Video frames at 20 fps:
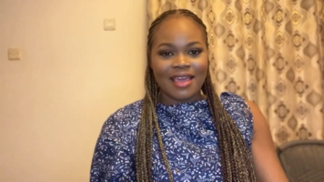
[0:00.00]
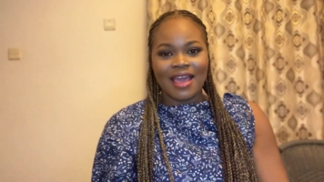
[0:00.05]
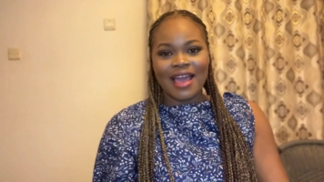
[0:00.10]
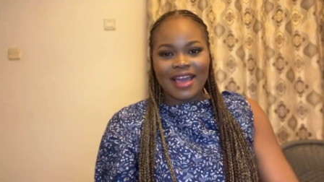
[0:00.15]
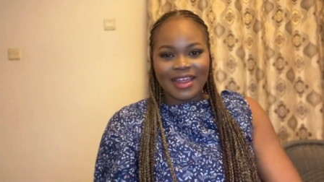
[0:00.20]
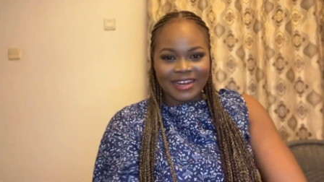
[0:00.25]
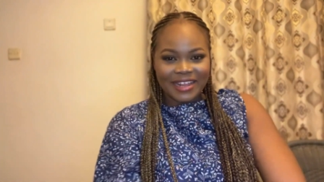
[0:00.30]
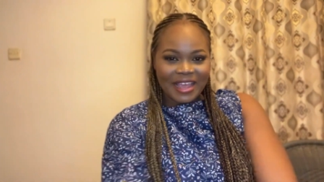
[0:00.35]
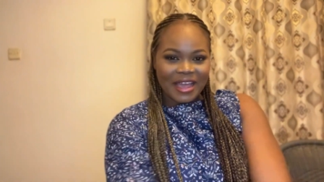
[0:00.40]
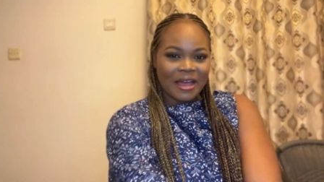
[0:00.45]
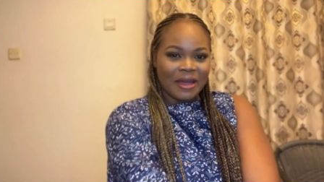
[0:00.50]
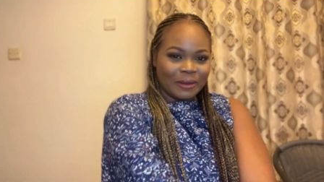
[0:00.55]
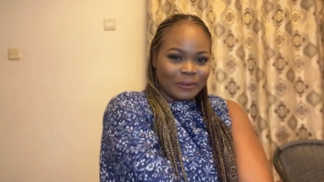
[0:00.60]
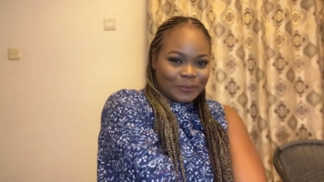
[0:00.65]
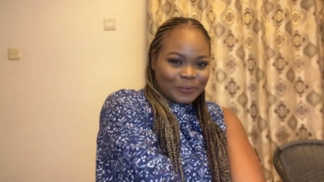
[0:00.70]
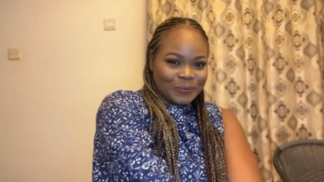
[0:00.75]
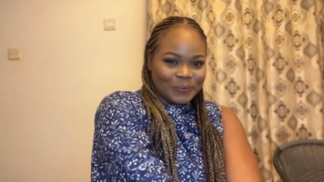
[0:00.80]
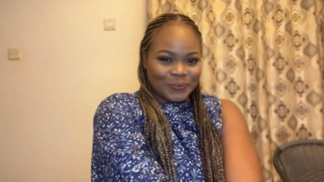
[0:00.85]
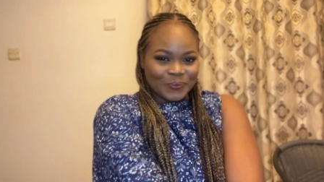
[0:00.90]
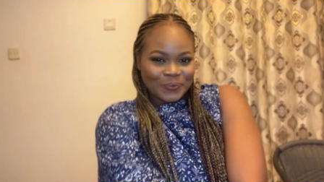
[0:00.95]
And yeah.
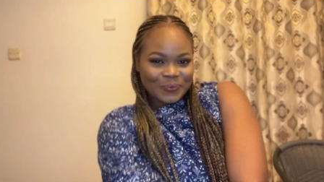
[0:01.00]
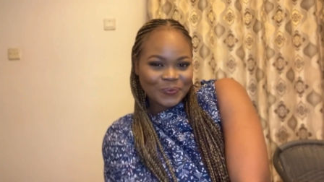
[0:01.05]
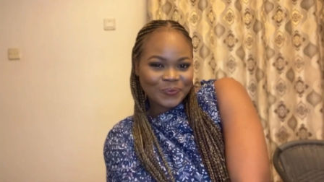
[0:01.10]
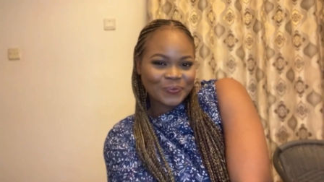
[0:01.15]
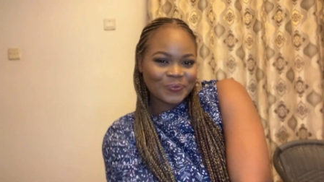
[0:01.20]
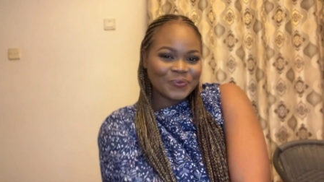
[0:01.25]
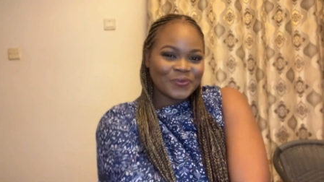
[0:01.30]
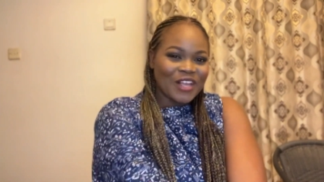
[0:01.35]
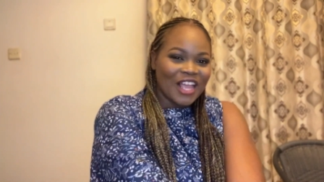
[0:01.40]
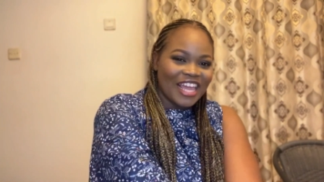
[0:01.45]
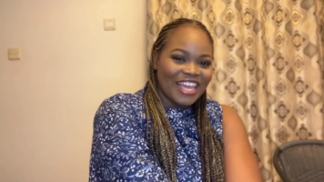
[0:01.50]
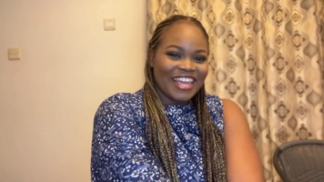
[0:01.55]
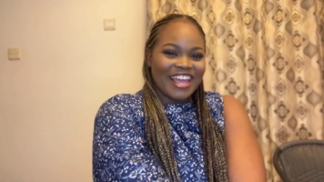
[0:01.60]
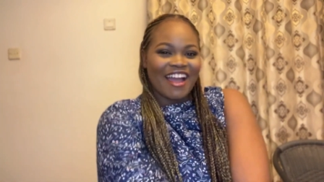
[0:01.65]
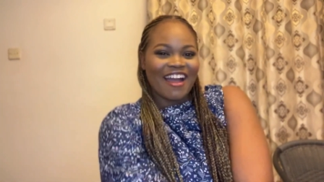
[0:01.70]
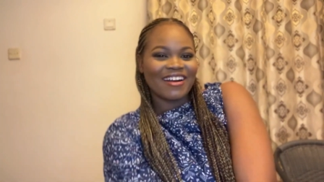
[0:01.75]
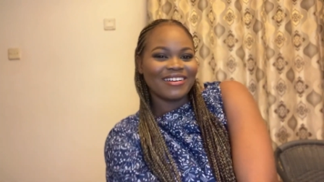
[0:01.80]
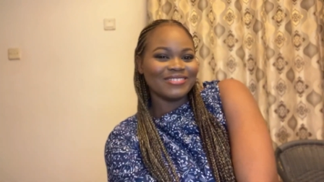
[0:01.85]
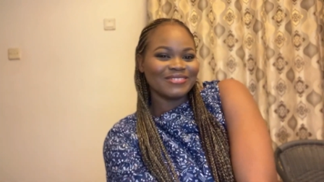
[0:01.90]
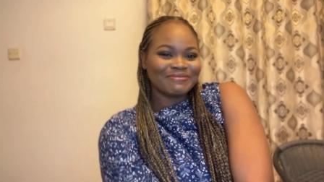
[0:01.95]

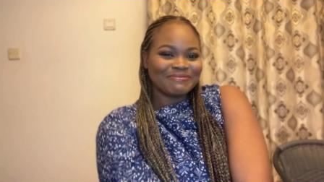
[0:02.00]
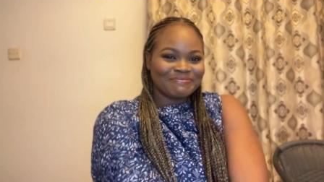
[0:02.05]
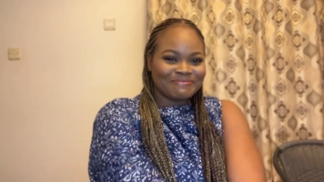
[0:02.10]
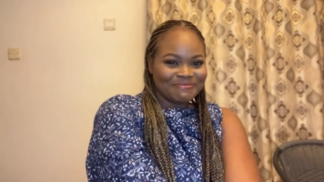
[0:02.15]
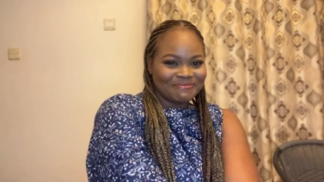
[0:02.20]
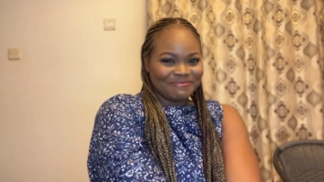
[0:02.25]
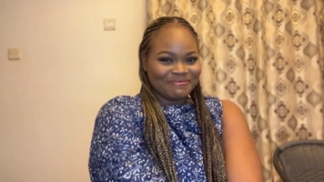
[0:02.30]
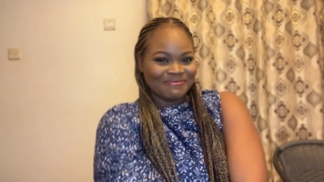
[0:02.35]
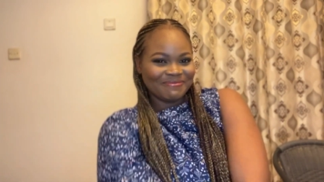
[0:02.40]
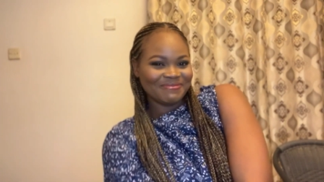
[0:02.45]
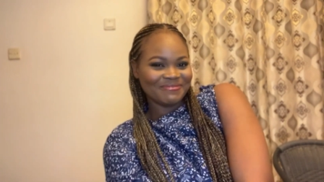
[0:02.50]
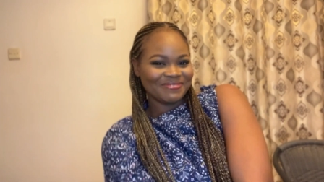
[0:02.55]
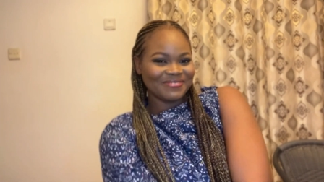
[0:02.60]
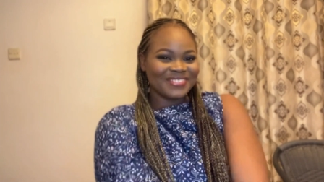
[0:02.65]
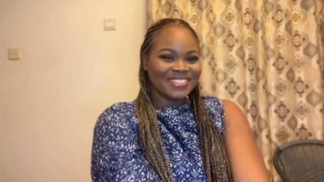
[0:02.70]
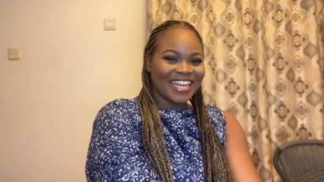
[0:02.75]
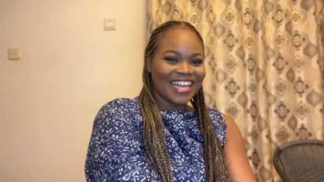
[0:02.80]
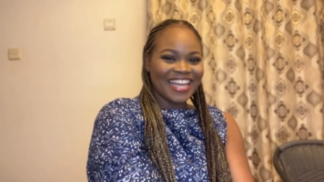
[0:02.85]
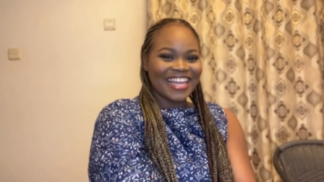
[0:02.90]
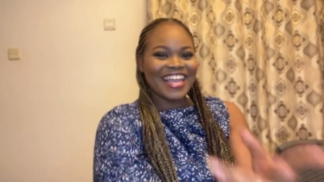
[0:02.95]
Yeah.
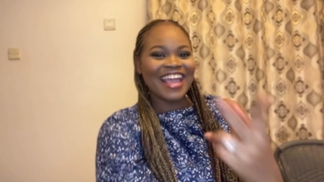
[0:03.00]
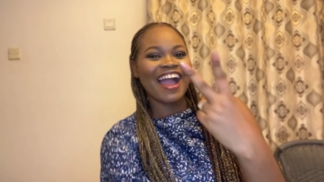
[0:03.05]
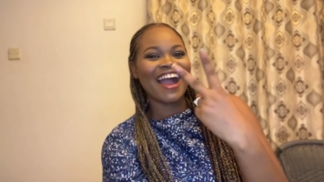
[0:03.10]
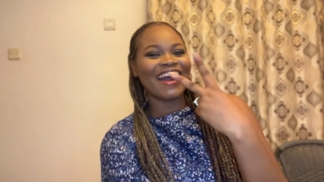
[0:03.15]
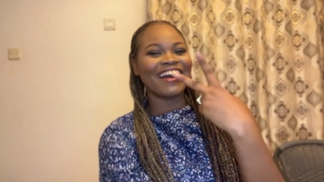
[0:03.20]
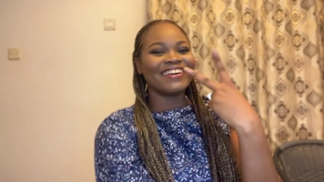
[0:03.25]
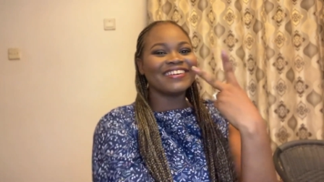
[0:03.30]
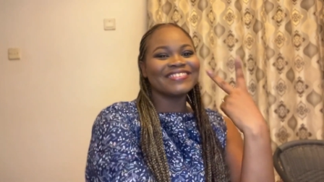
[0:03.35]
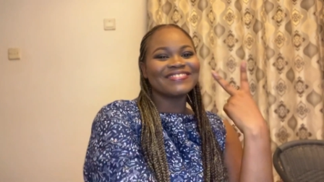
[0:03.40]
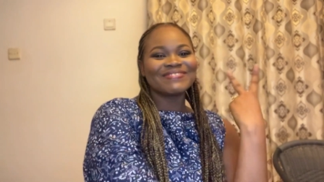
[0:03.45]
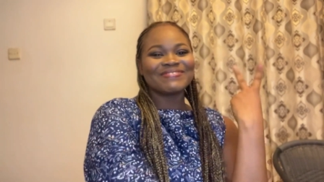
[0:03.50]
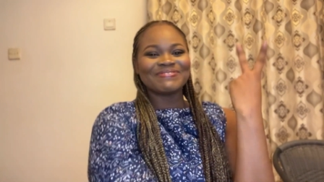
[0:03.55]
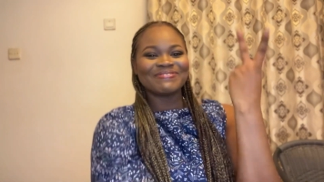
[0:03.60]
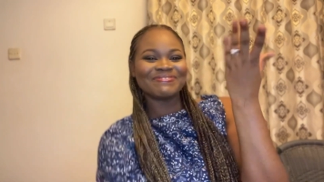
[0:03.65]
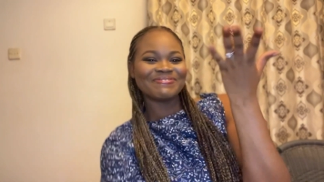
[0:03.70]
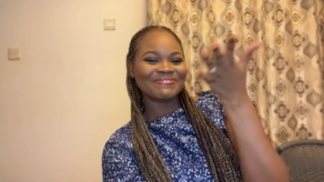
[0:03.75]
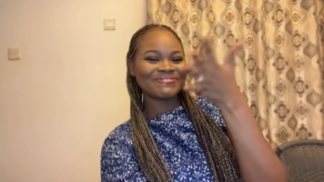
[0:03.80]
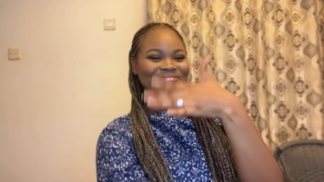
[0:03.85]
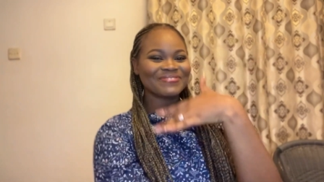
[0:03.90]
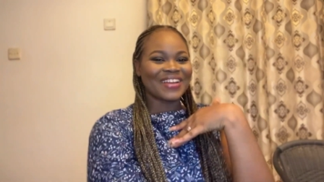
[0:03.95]
Yeah.
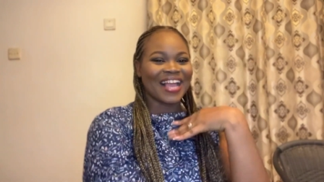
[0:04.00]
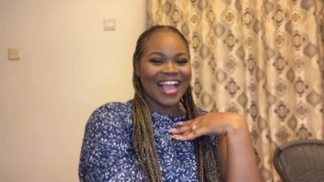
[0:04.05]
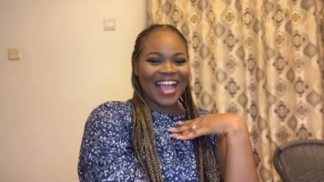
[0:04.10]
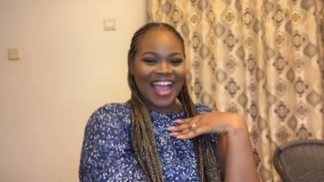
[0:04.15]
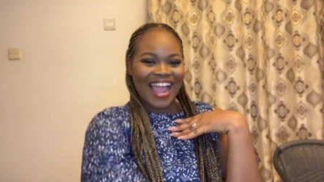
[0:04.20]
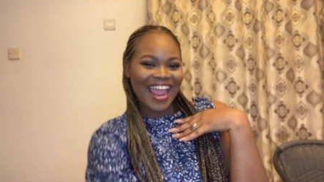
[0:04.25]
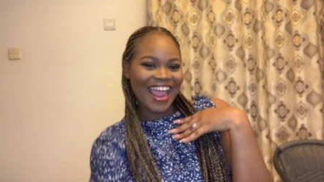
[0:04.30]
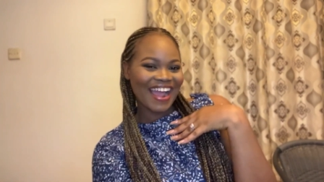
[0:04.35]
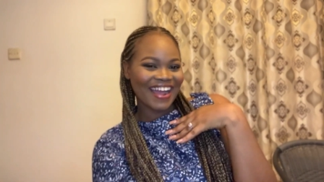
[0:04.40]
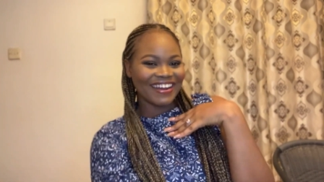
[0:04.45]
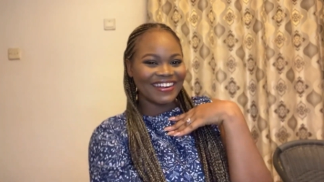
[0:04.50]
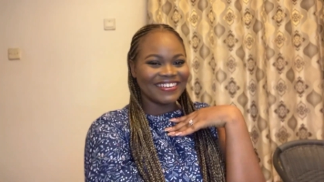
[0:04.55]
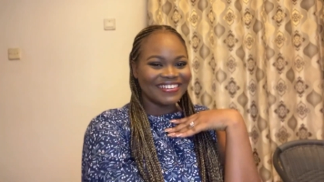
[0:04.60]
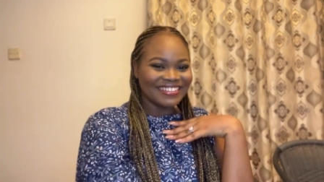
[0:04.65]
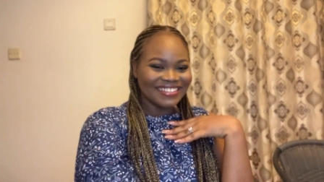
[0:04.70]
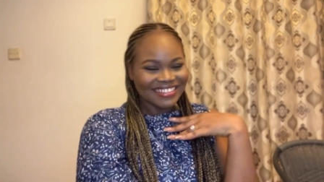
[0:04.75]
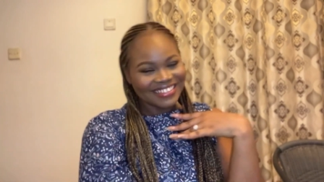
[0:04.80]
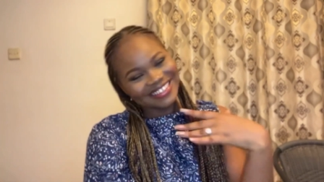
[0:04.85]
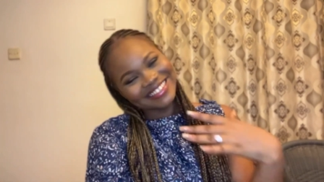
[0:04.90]
Yeah